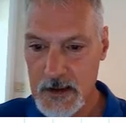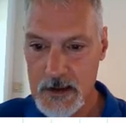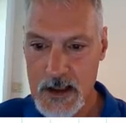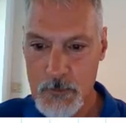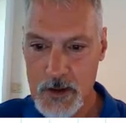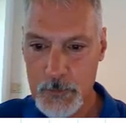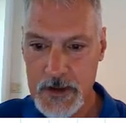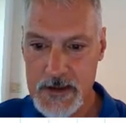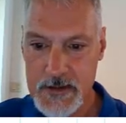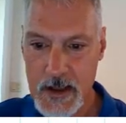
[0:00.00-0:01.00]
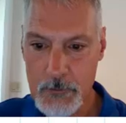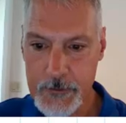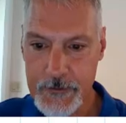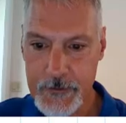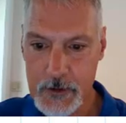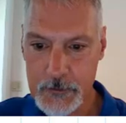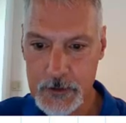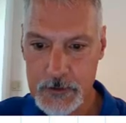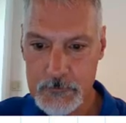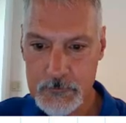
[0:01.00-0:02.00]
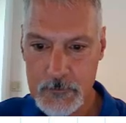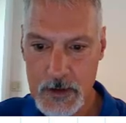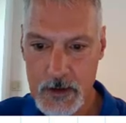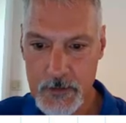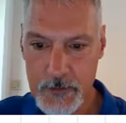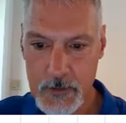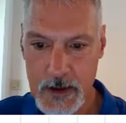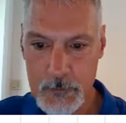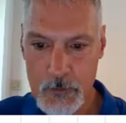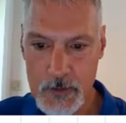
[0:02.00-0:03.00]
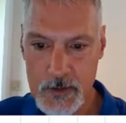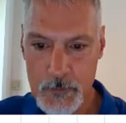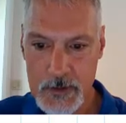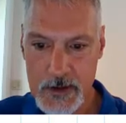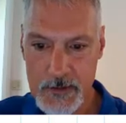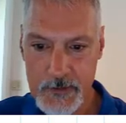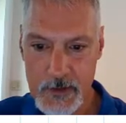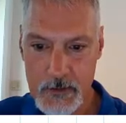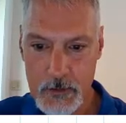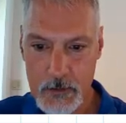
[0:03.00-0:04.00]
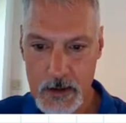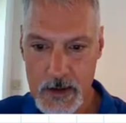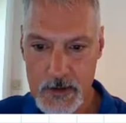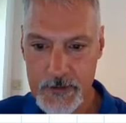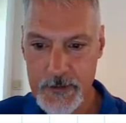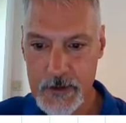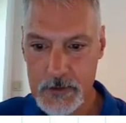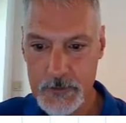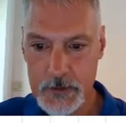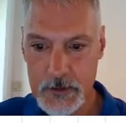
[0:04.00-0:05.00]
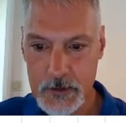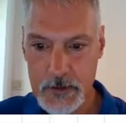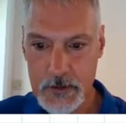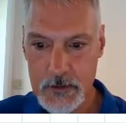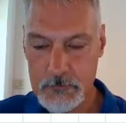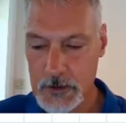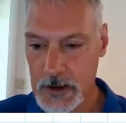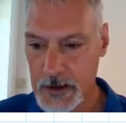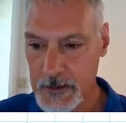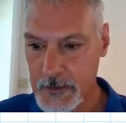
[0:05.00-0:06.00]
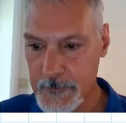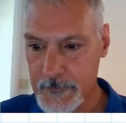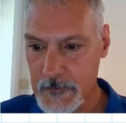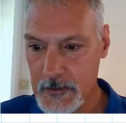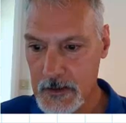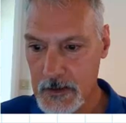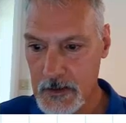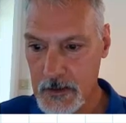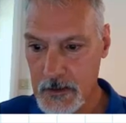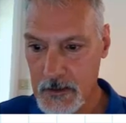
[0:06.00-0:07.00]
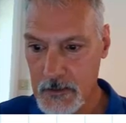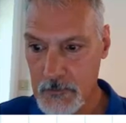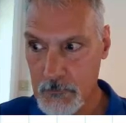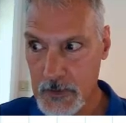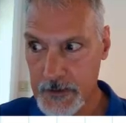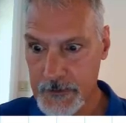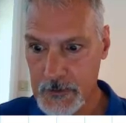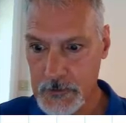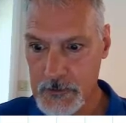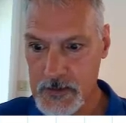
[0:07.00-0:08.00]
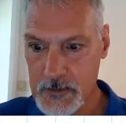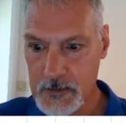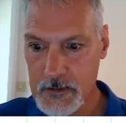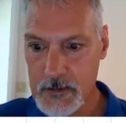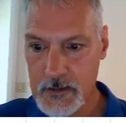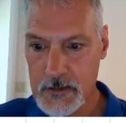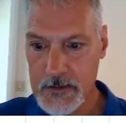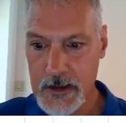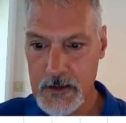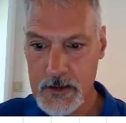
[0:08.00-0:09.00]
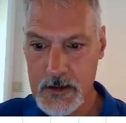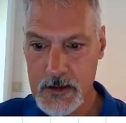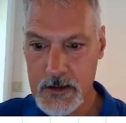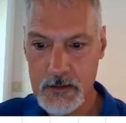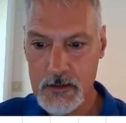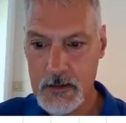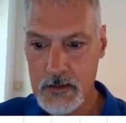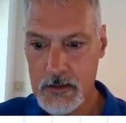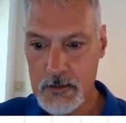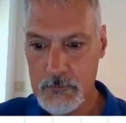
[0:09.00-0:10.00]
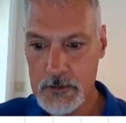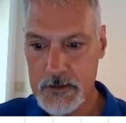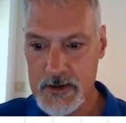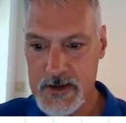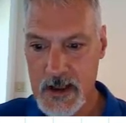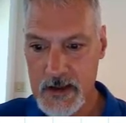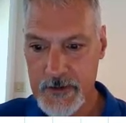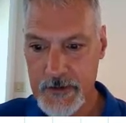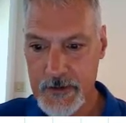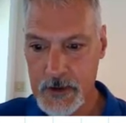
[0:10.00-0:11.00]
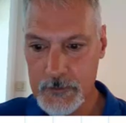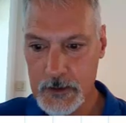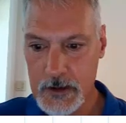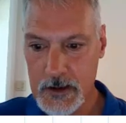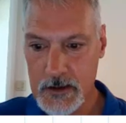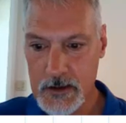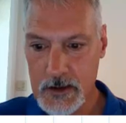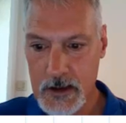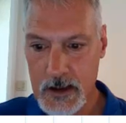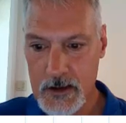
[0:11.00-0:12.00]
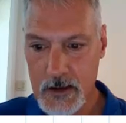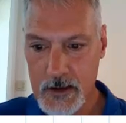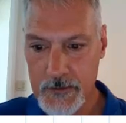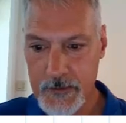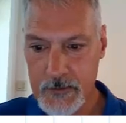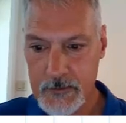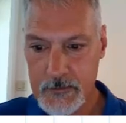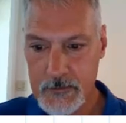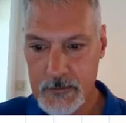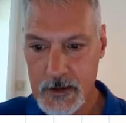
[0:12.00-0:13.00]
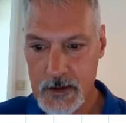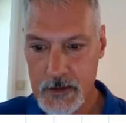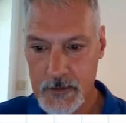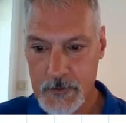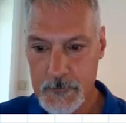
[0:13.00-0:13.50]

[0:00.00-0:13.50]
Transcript: And I want to plate that with silver. So I'm going to place here a silver rod. My solution down here will contain silver ions in it.